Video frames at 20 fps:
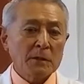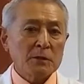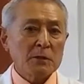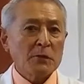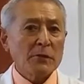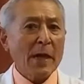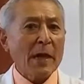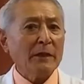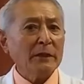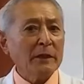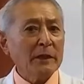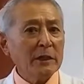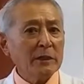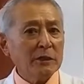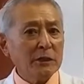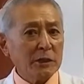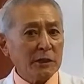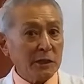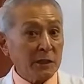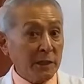So that
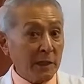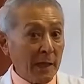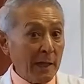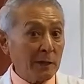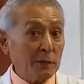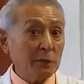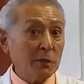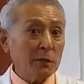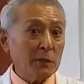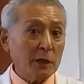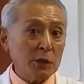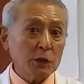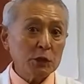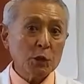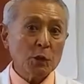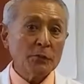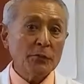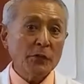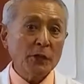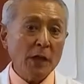leads us again to the
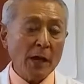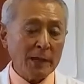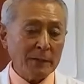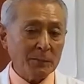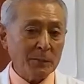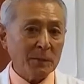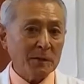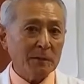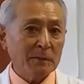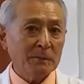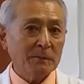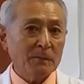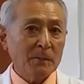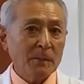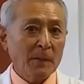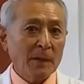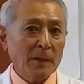issue of alignment.